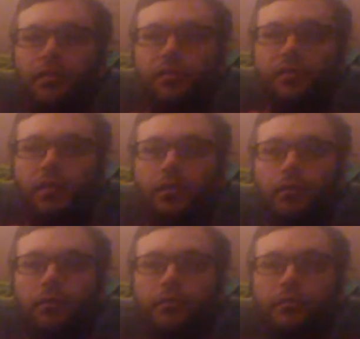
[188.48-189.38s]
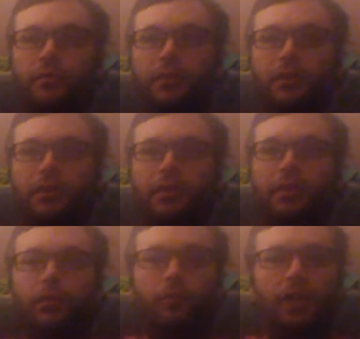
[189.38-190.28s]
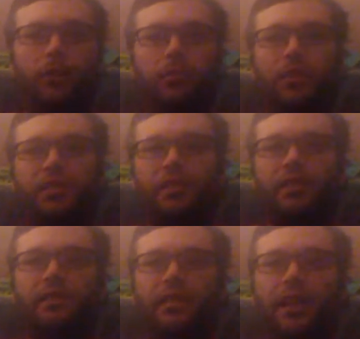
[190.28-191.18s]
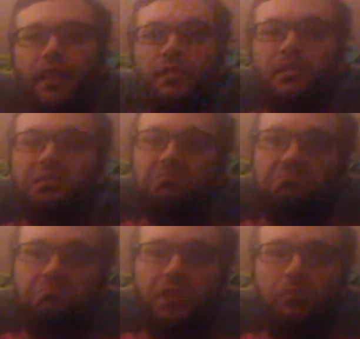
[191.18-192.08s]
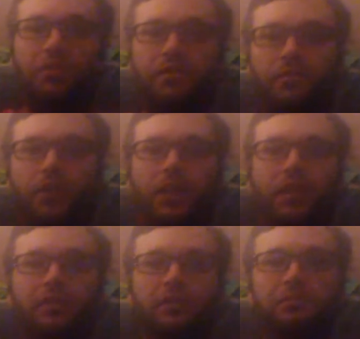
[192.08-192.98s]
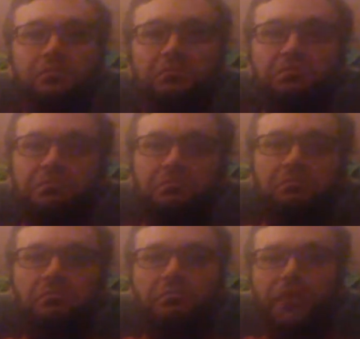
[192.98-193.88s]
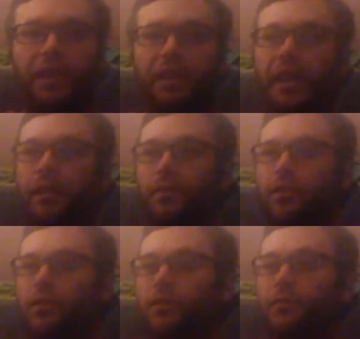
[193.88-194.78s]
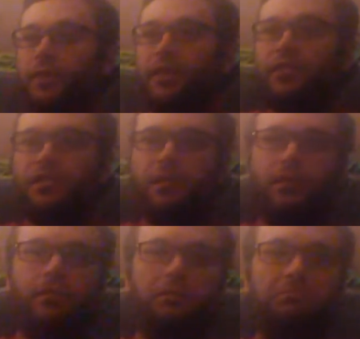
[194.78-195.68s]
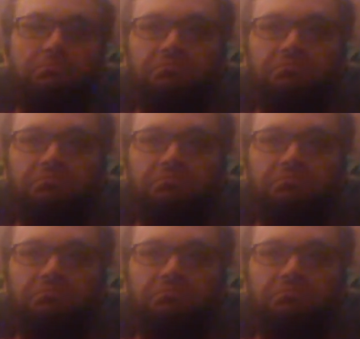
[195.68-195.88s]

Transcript: So when I went to this dance, it was fun. I didn't have a girlfriend, so